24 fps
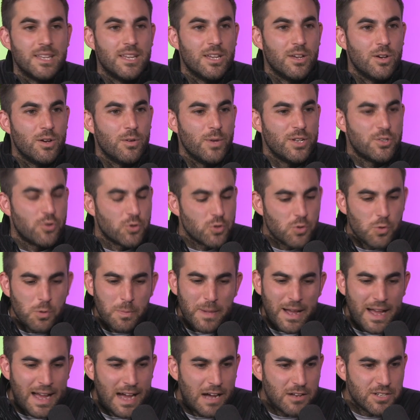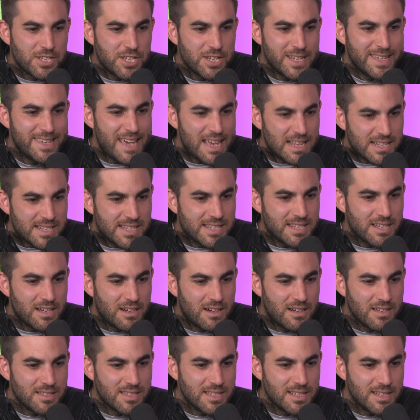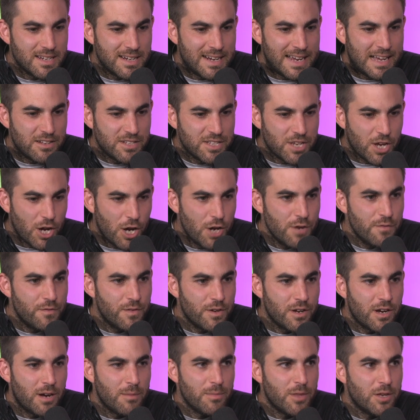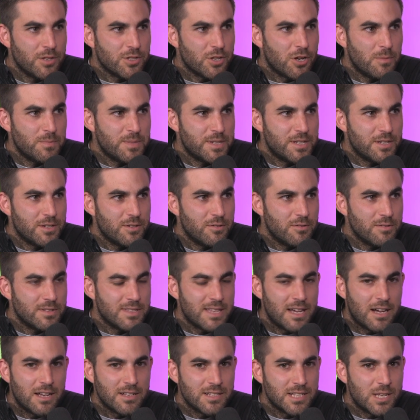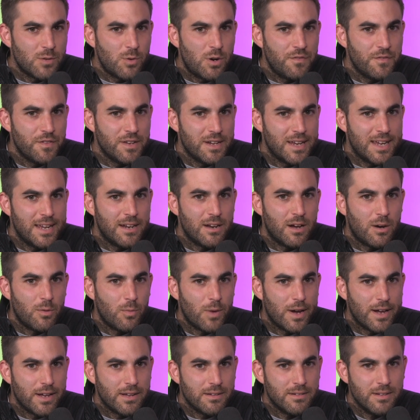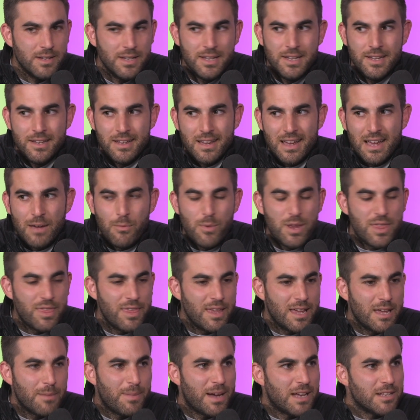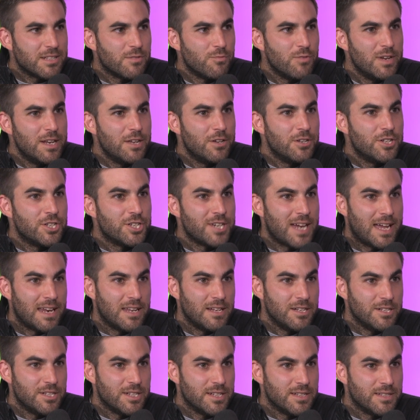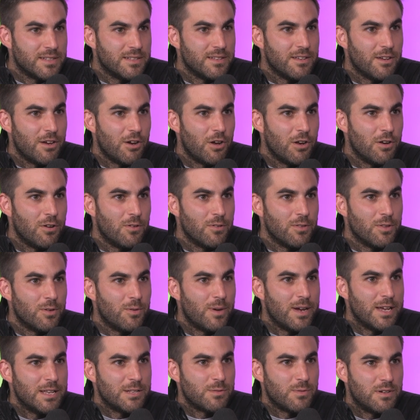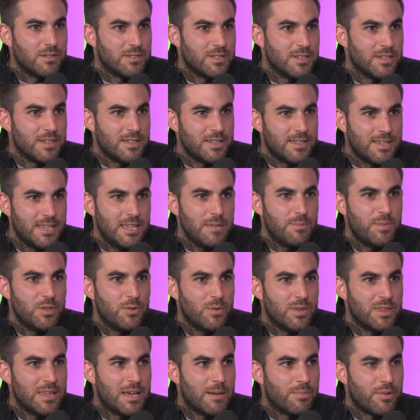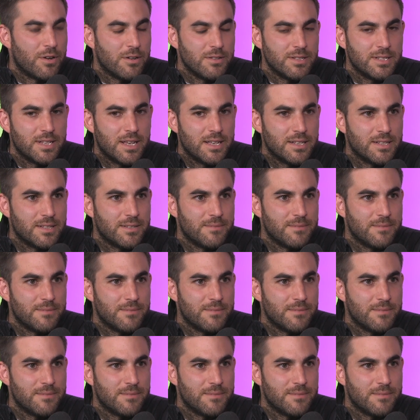We talked all about how to get started and how to overcome those obstacles that are so often in our way. And we think about some really good challenges along the way as well to keep you in that process.